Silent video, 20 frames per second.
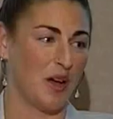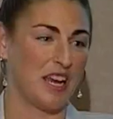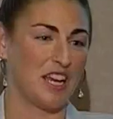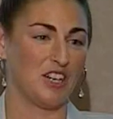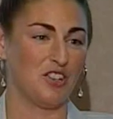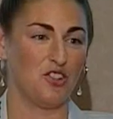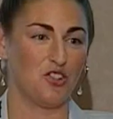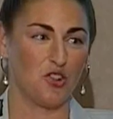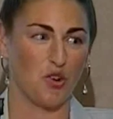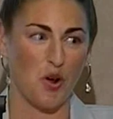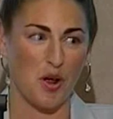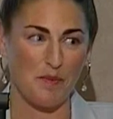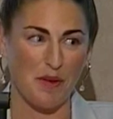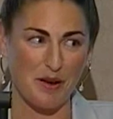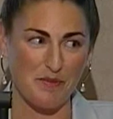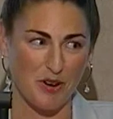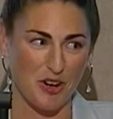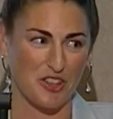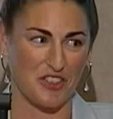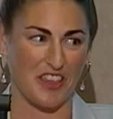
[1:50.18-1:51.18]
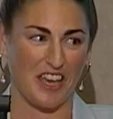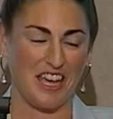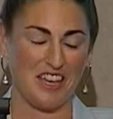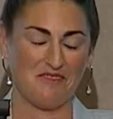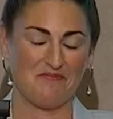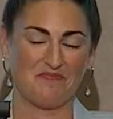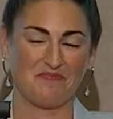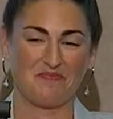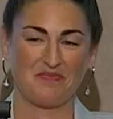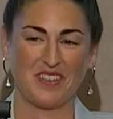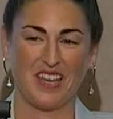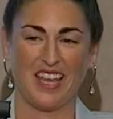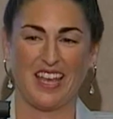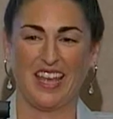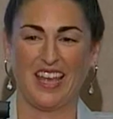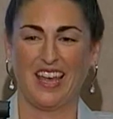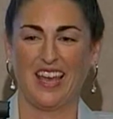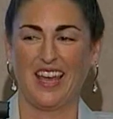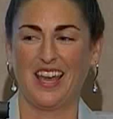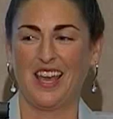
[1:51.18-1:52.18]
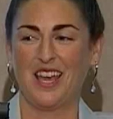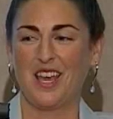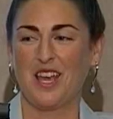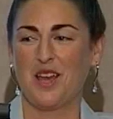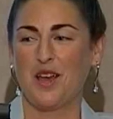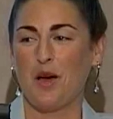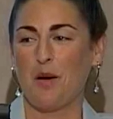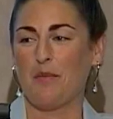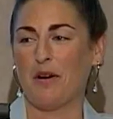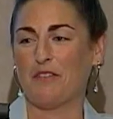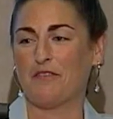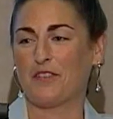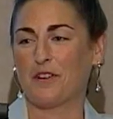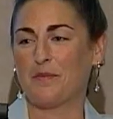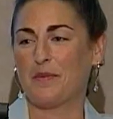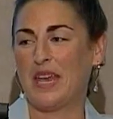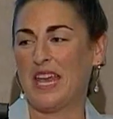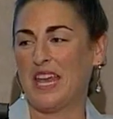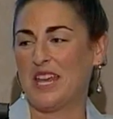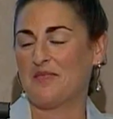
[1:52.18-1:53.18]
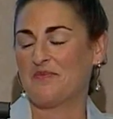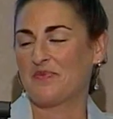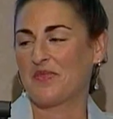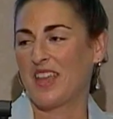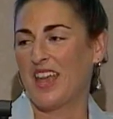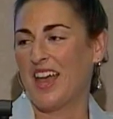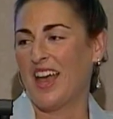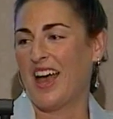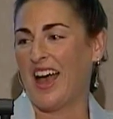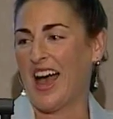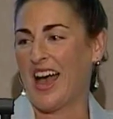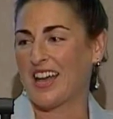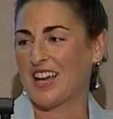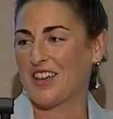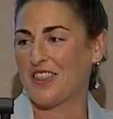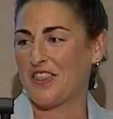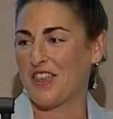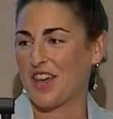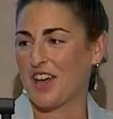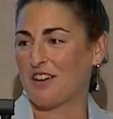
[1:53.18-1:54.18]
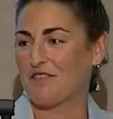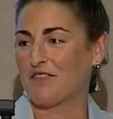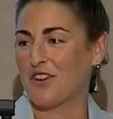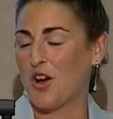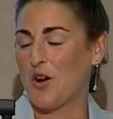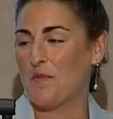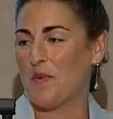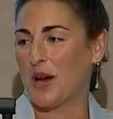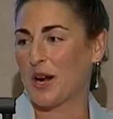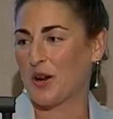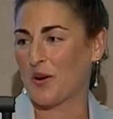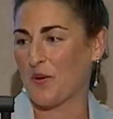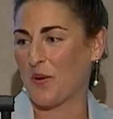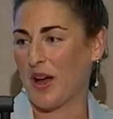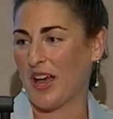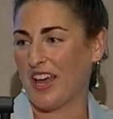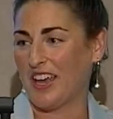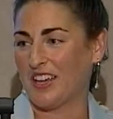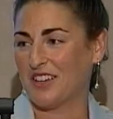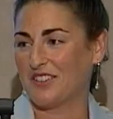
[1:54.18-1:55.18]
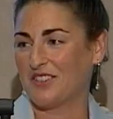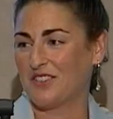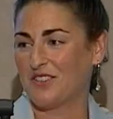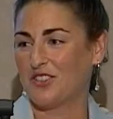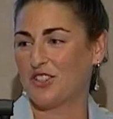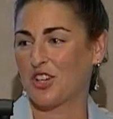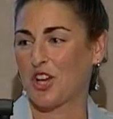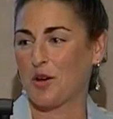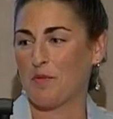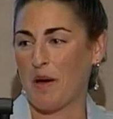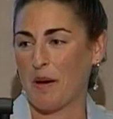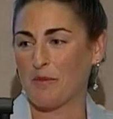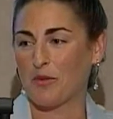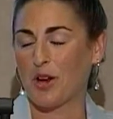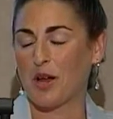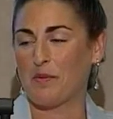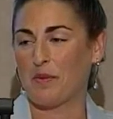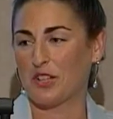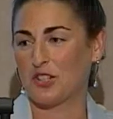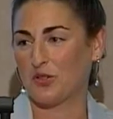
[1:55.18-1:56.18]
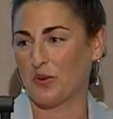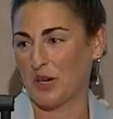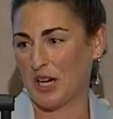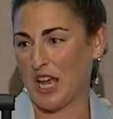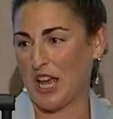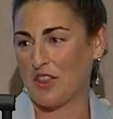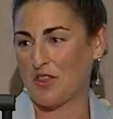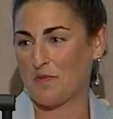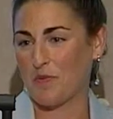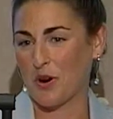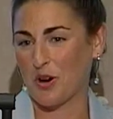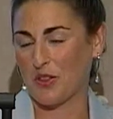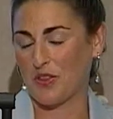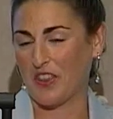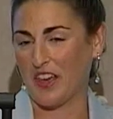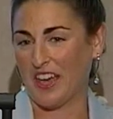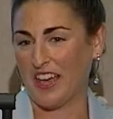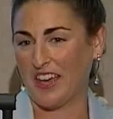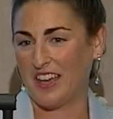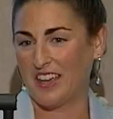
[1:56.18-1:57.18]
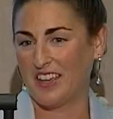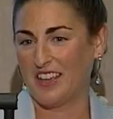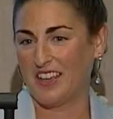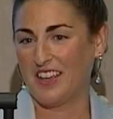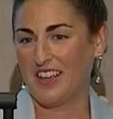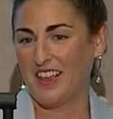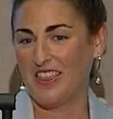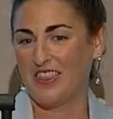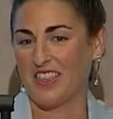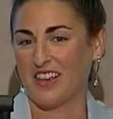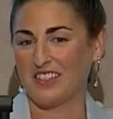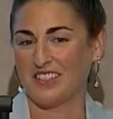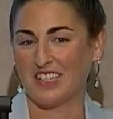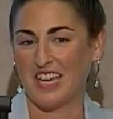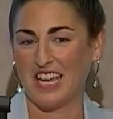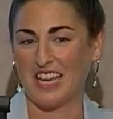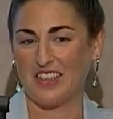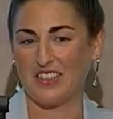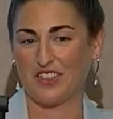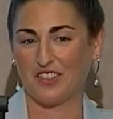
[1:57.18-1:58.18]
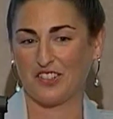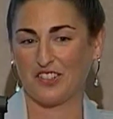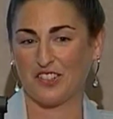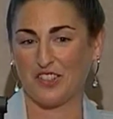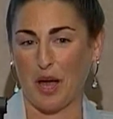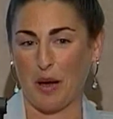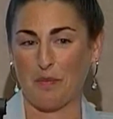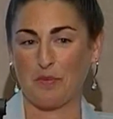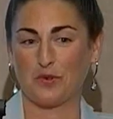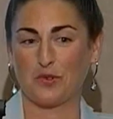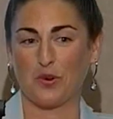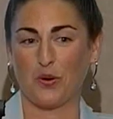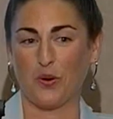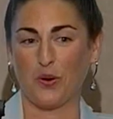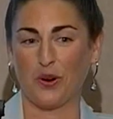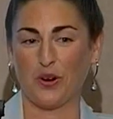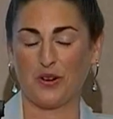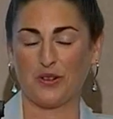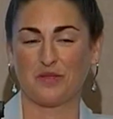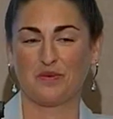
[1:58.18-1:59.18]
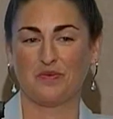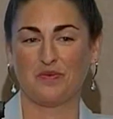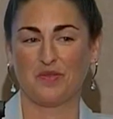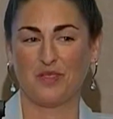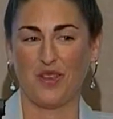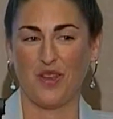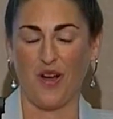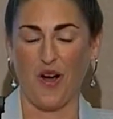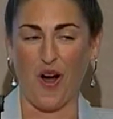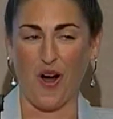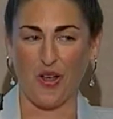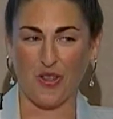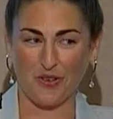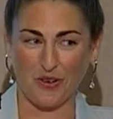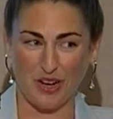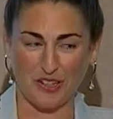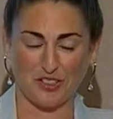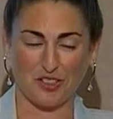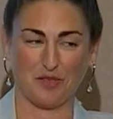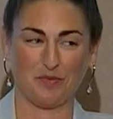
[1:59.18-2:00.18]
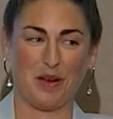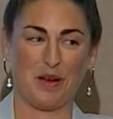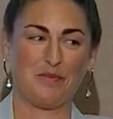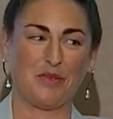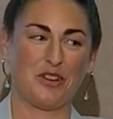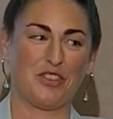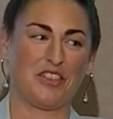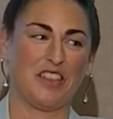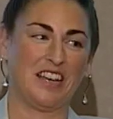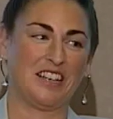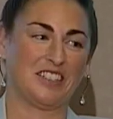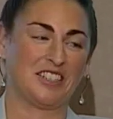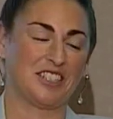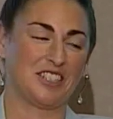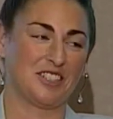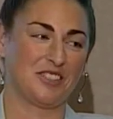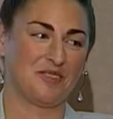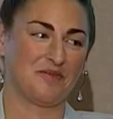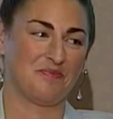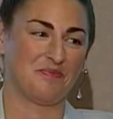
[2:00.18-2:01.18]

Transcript: I could enjoy my birthday. But for me, I could think of no better way to commemorate my 28th birthday than taking the step toward all the rest of my birthdays.